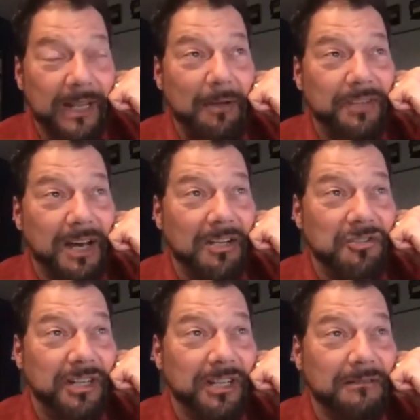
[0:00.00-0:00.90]
out, Donna
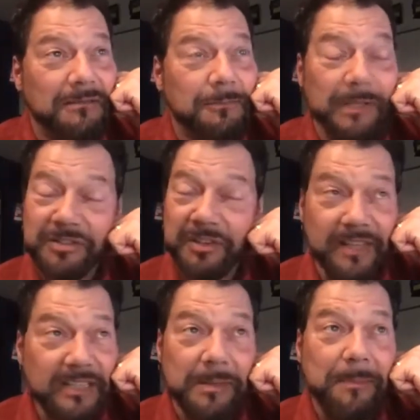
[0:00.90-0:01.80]
Jean. We just
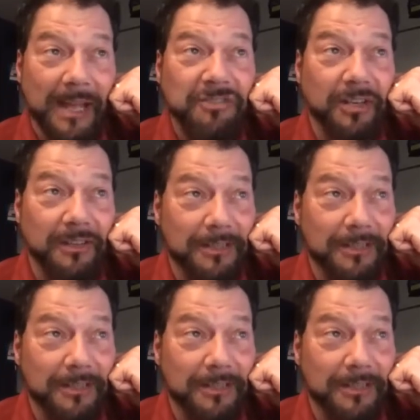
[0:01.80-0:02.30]
need to be patient.